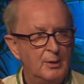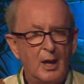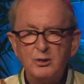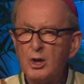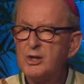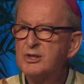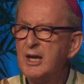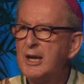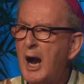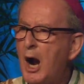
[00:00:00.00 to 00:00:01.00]
Not
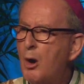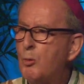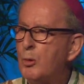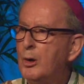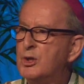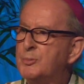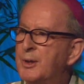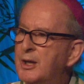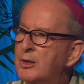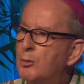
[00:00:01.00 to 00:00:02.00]
just in our words,
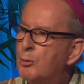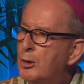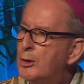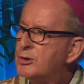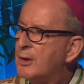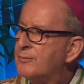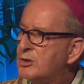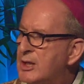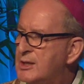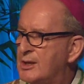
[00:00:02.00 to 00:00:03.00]
but in the words of
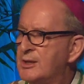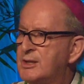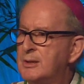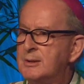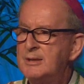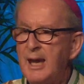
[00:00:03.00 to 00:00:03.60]
Jesus.